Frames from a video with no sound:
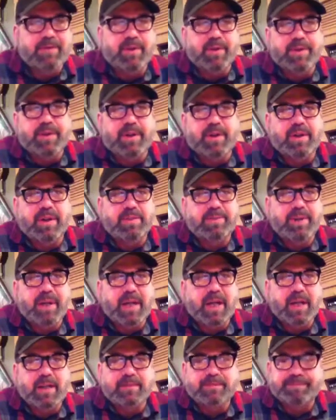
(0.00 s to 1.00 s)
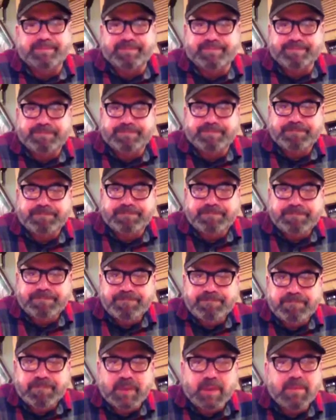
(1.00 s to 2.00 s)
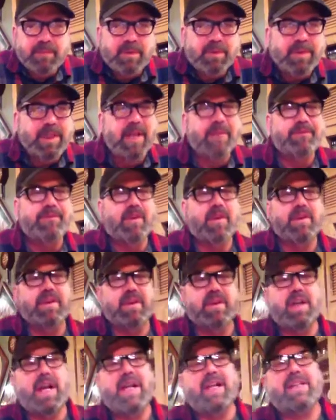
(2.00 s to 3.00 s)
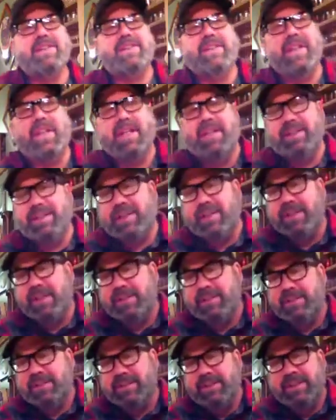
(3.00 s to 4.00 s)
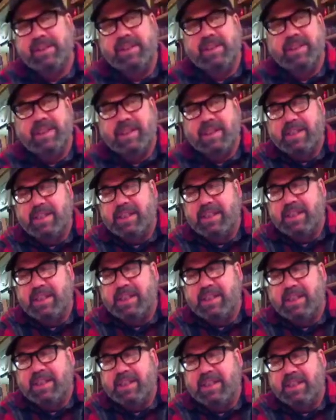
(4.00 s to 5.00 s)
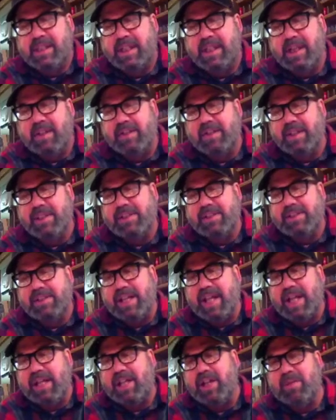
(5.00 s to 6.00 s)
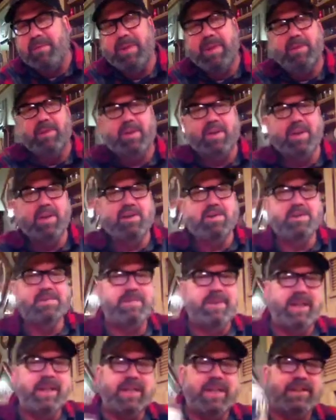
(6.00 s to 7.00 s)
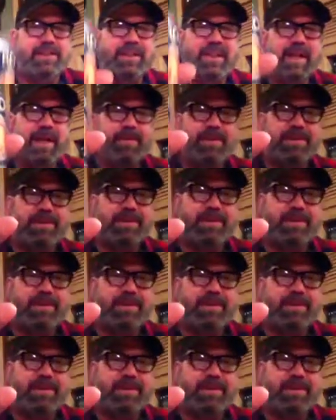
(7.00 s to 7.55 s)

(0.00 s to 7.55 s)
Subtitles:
for a 30 pack. But without further ado, hey, let's get into it. You know, this is not going to be one of those beers that I'm